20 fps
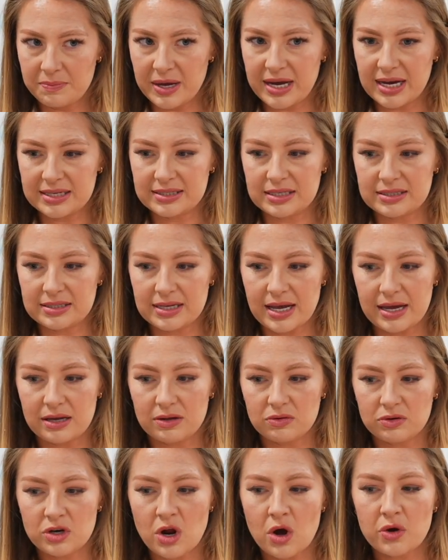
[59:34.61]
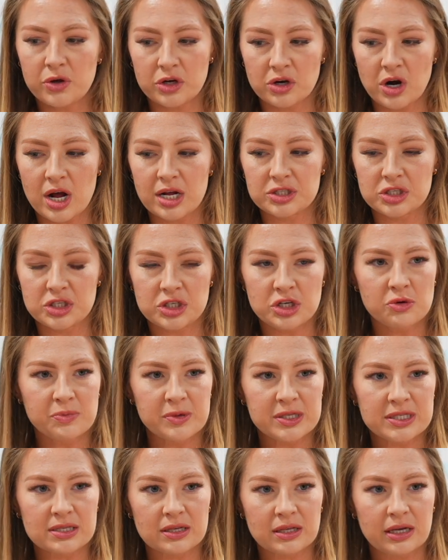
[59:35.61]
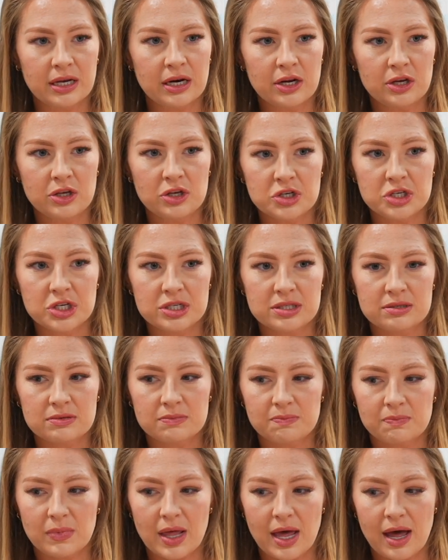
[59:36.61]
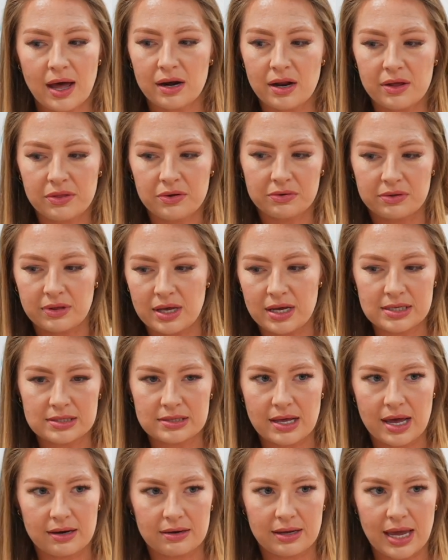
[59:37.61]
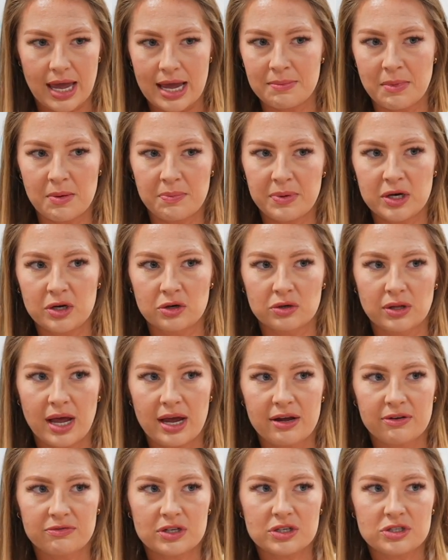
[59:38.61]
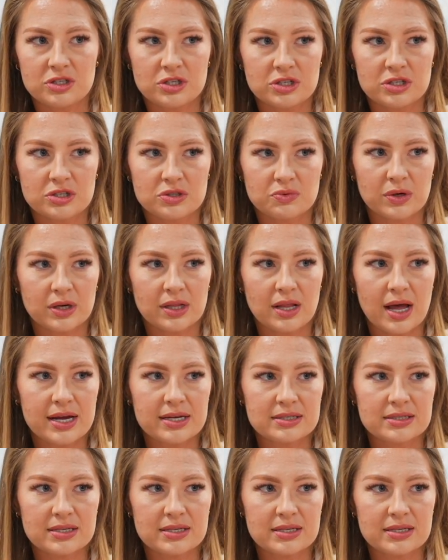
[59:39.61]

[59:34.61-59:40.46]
Because it's like, no, you're not stupid, Celina. You just had other things that came up in your life that you just realized